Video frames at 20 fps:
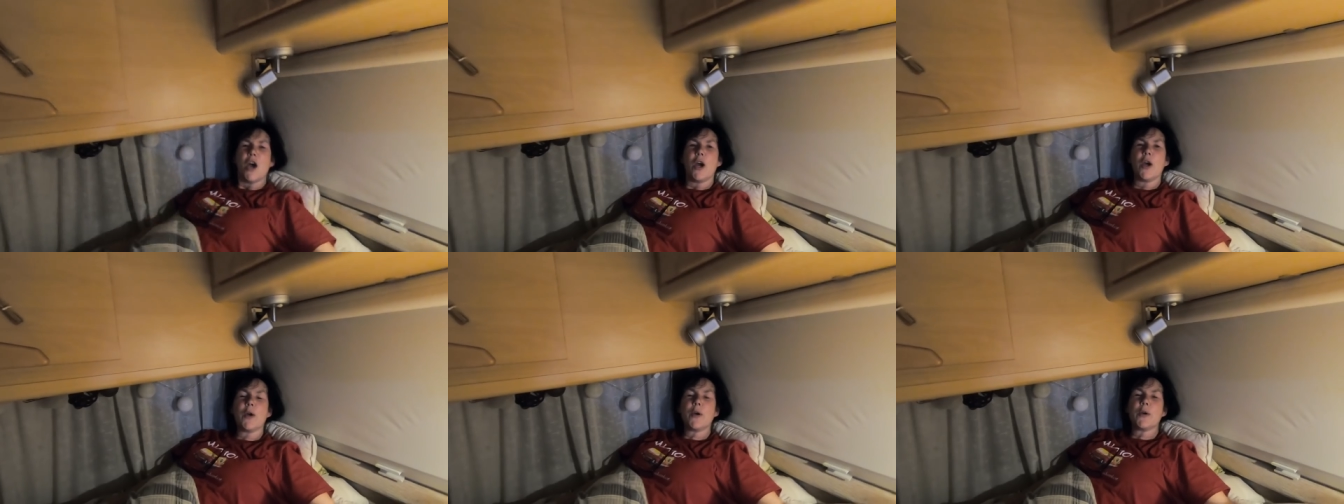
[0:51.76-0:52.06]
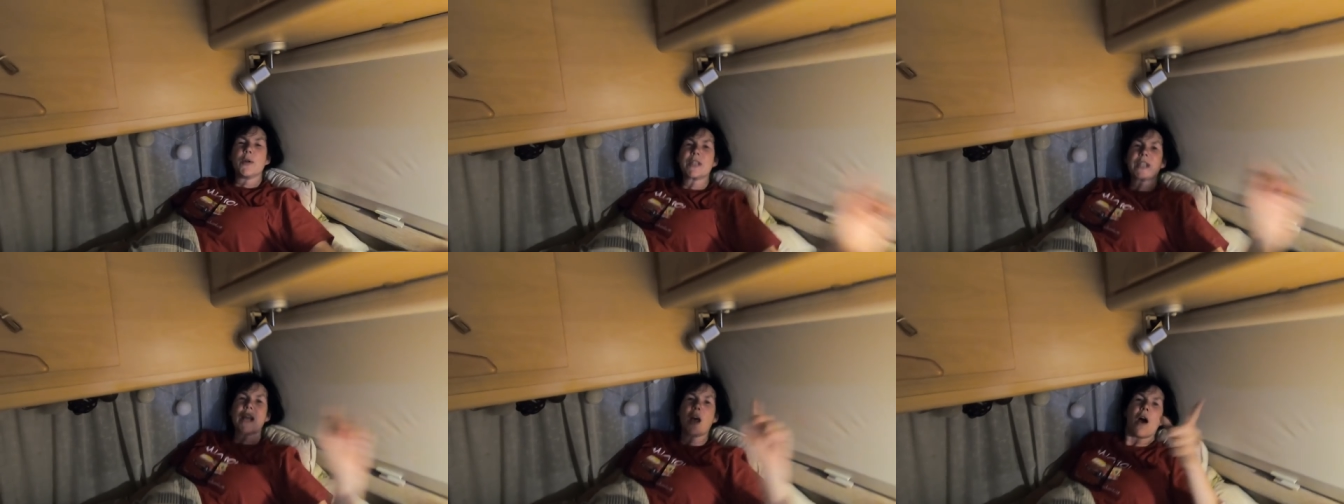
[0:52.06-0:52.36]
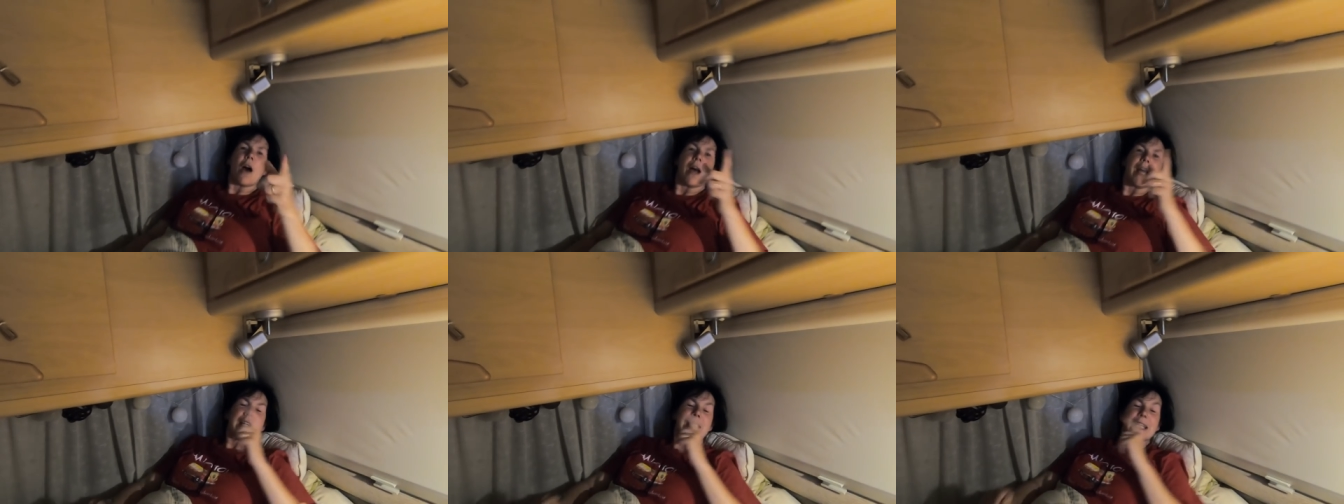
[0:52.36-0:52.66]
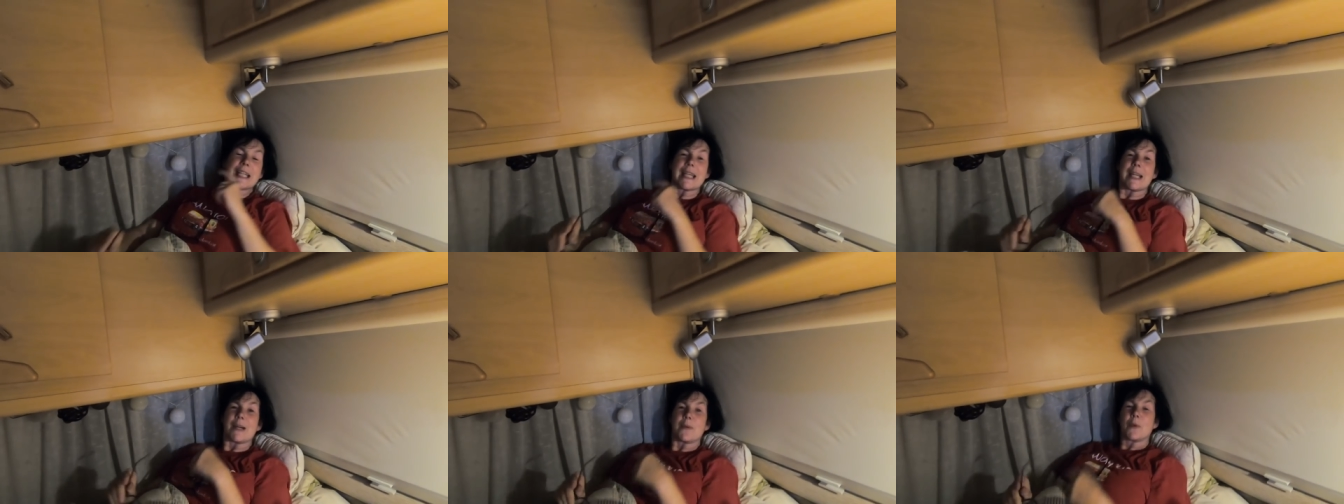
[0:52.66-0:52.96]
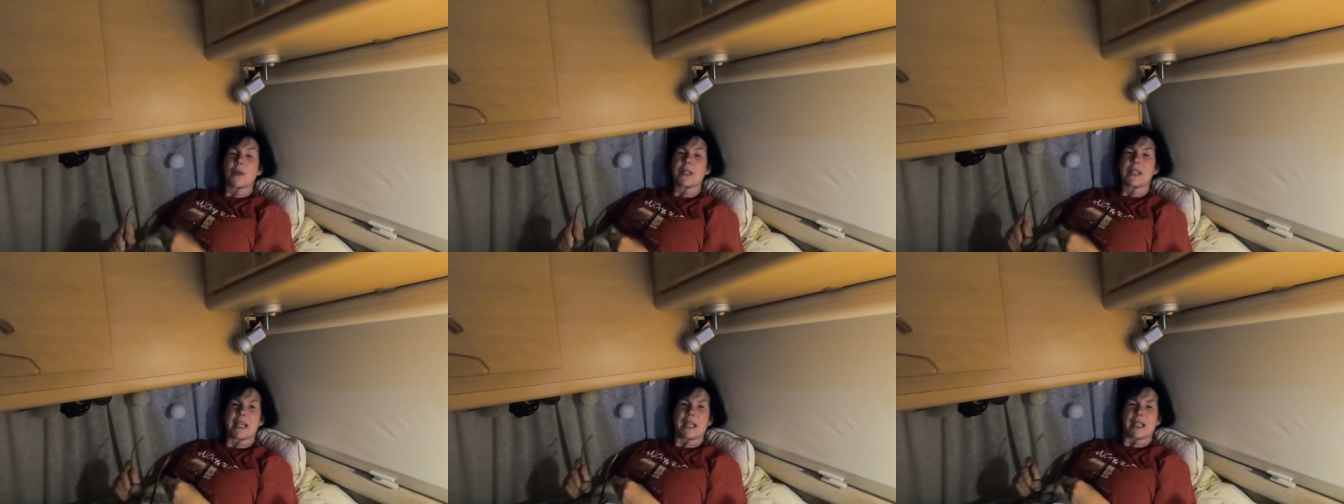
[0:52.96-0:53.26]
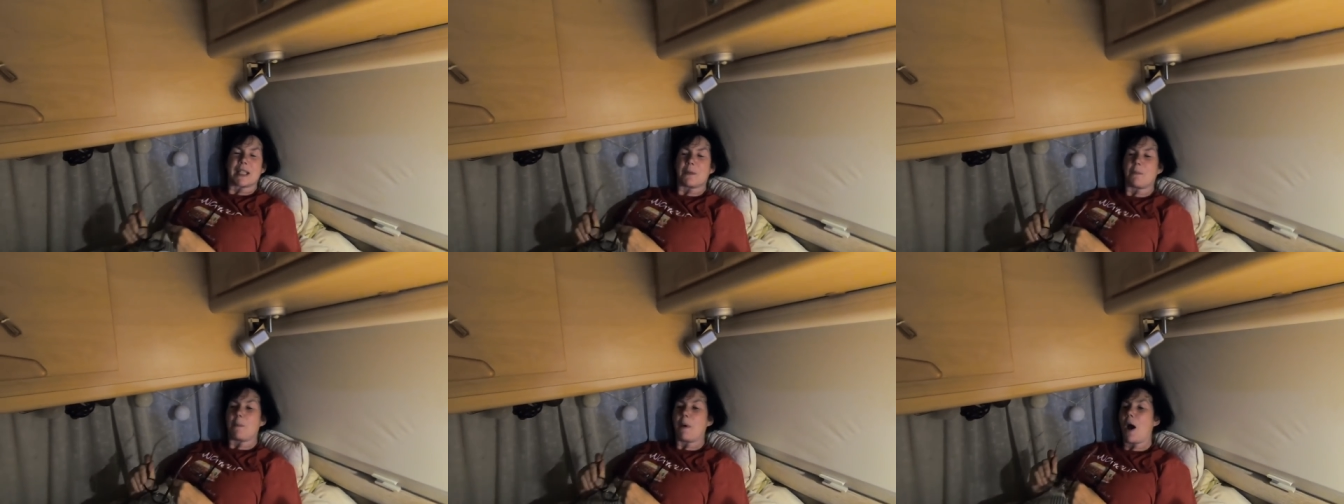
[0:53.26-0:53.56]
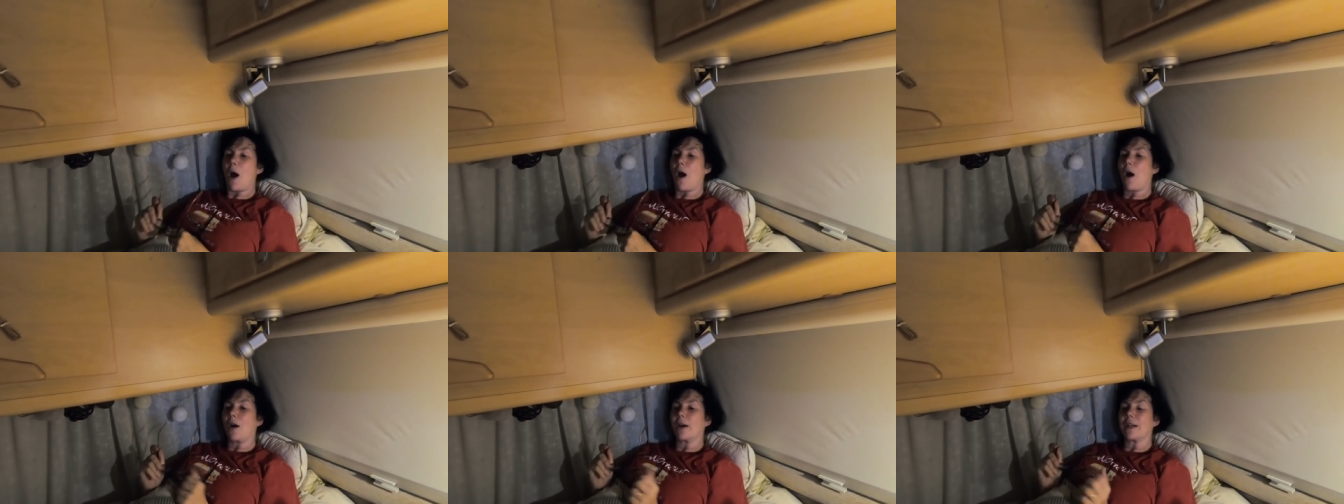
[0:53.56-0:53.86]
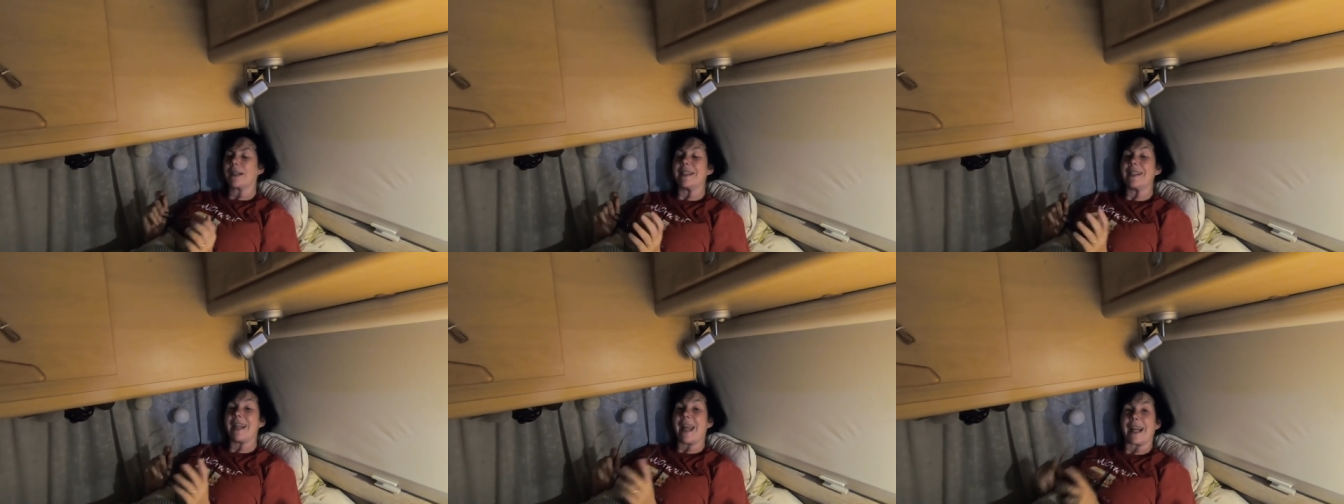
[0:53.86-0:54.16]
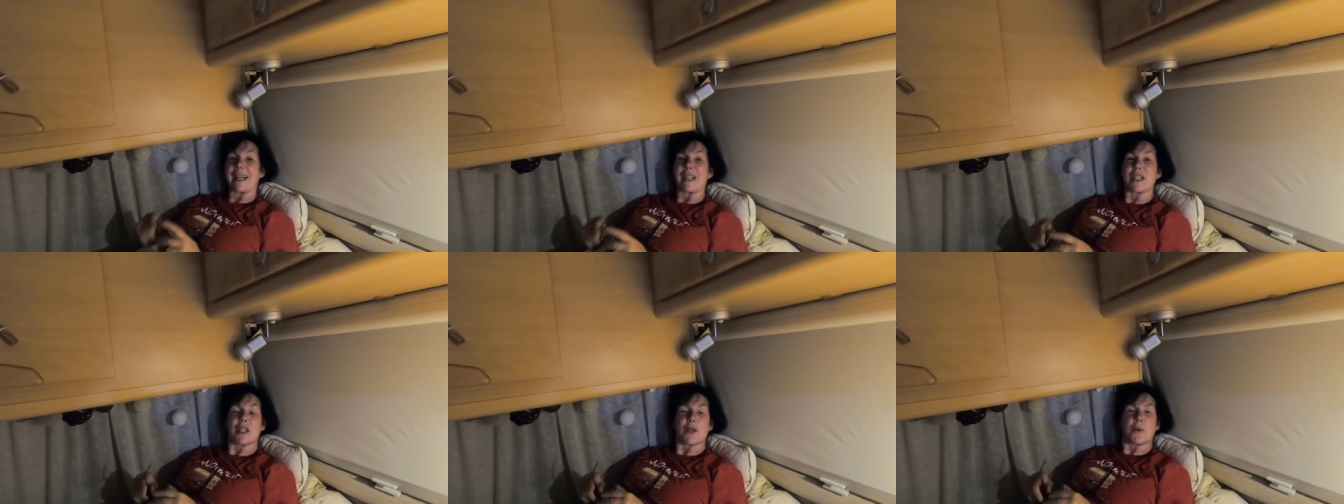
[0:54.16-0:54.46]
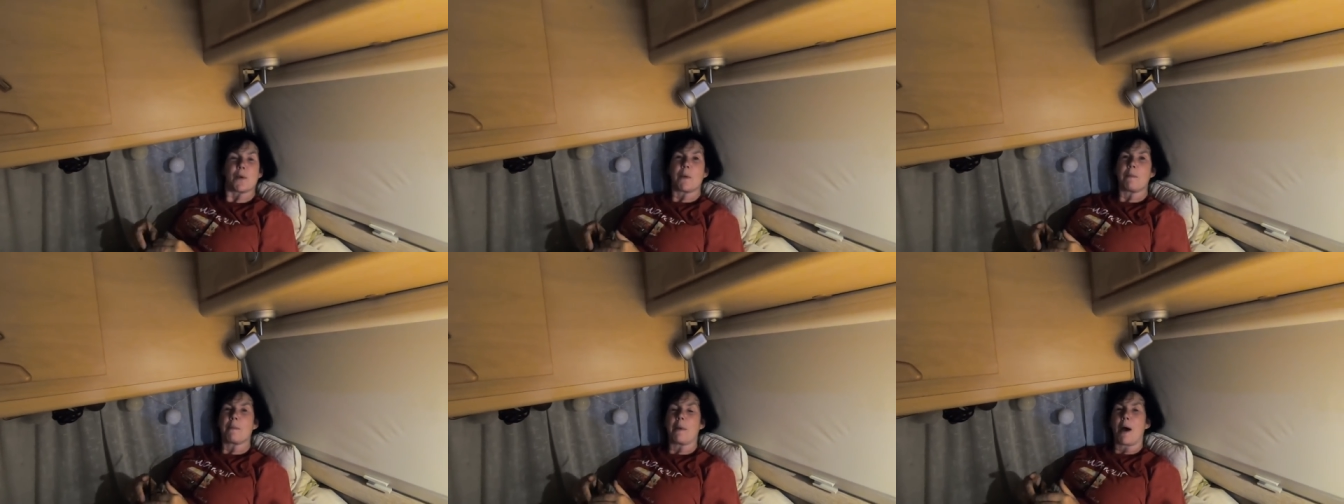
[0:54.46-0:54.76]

Whose idea was it to park next to a